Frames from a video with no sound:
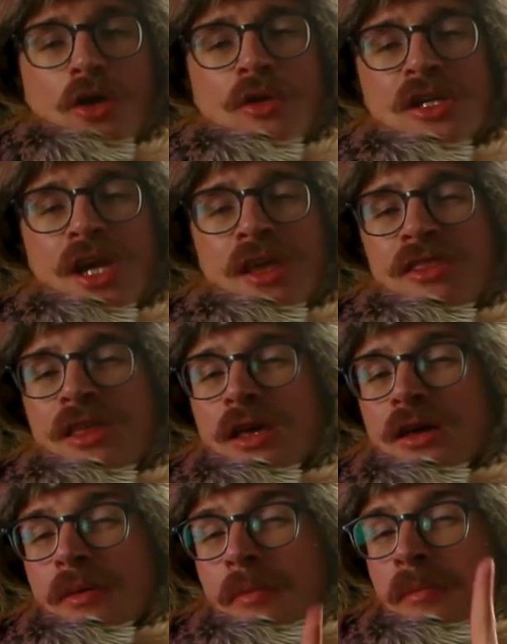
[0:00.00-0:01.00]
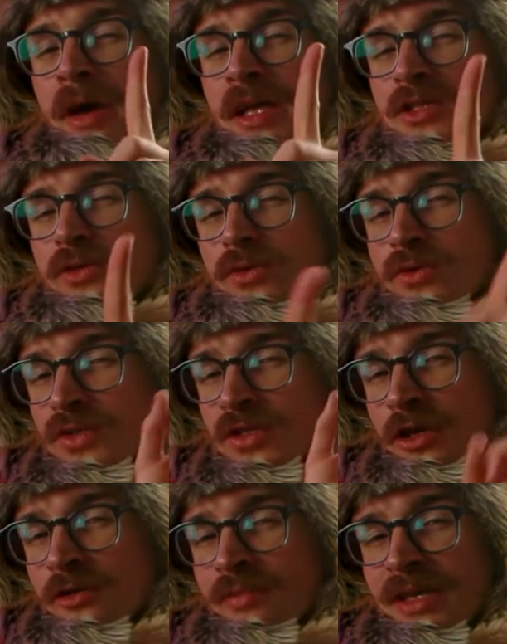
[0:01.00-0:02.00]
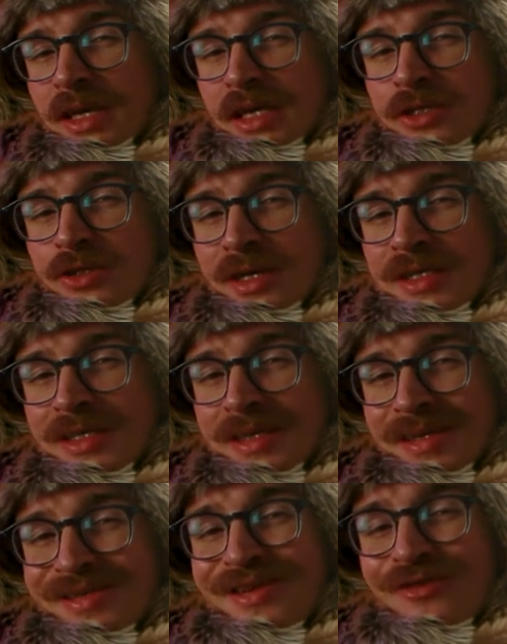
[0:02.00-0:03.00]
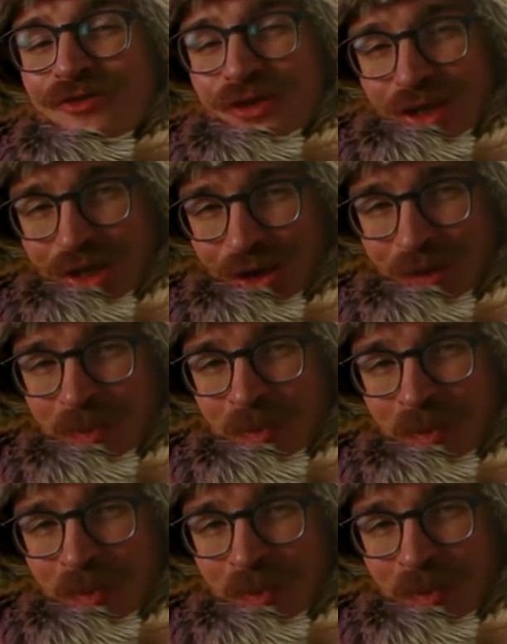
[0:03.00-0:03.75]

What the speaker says: which I think might also be interesting for you.